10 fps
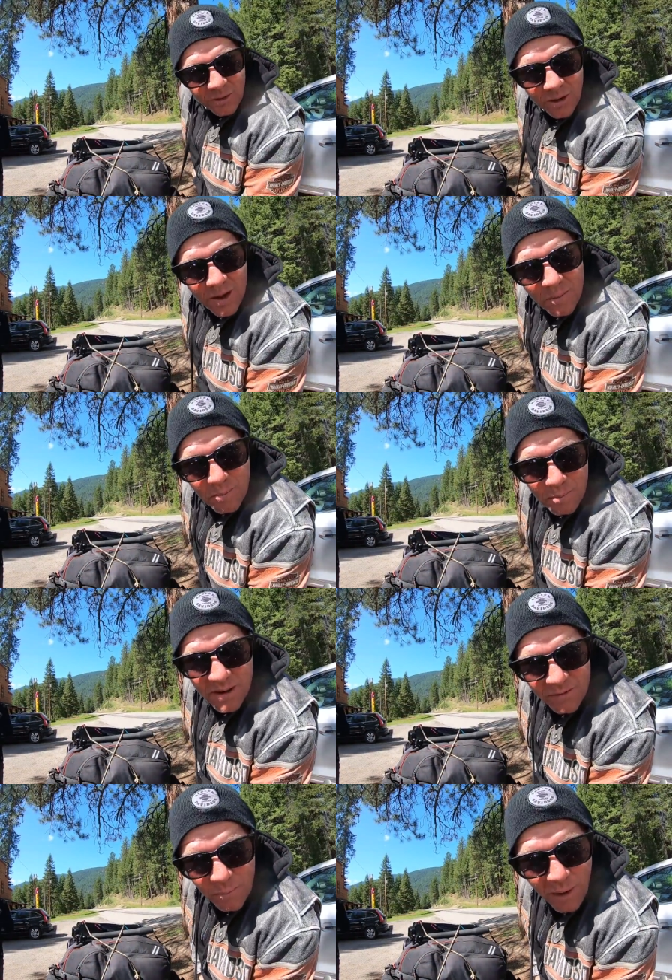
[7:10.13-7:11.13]
for a
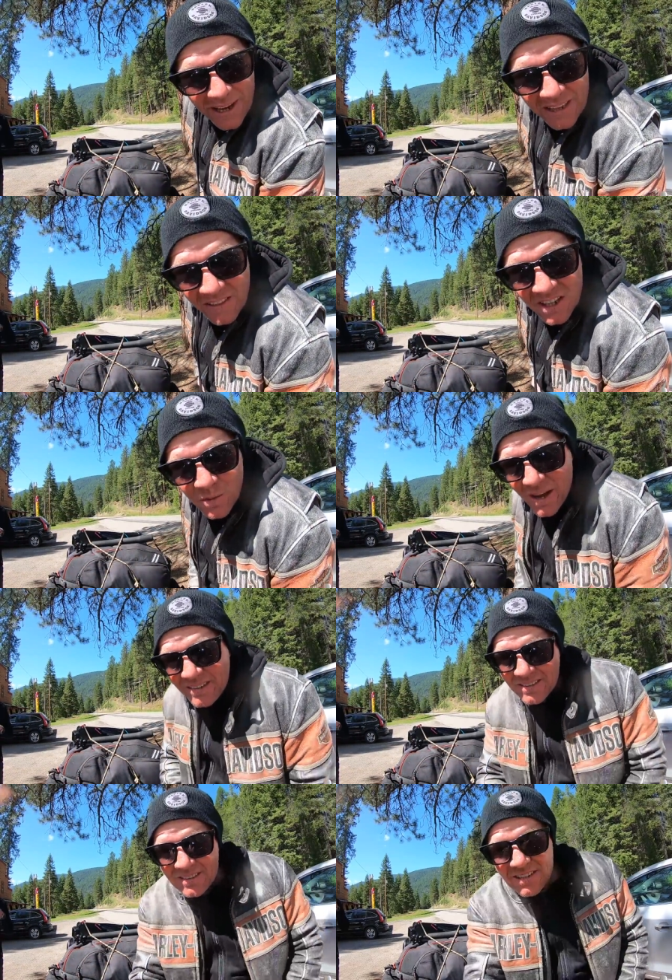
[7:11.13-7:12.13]
bit of a break in the
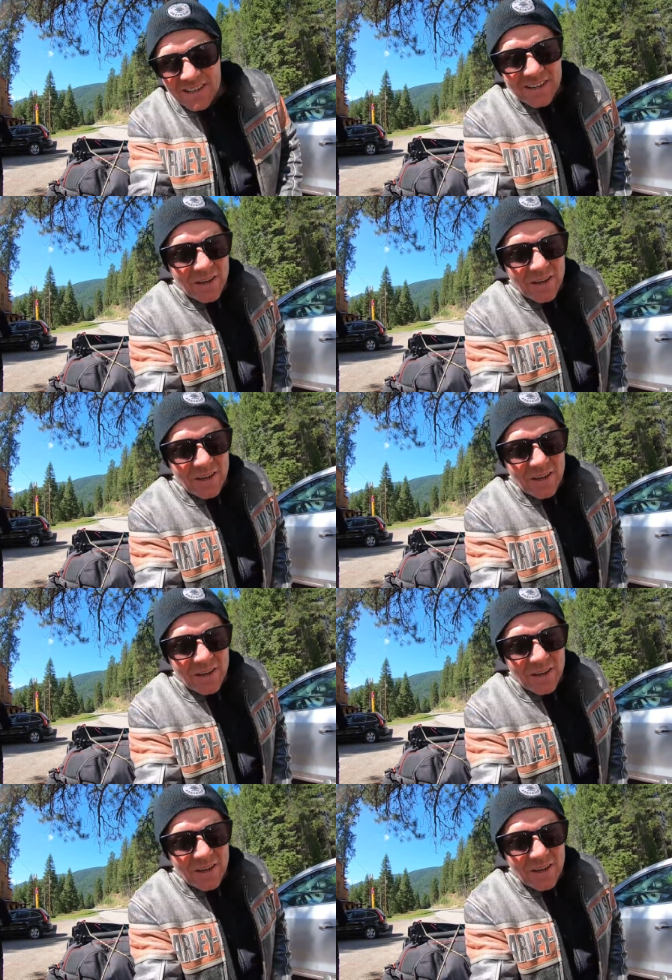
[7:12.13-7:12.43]
US.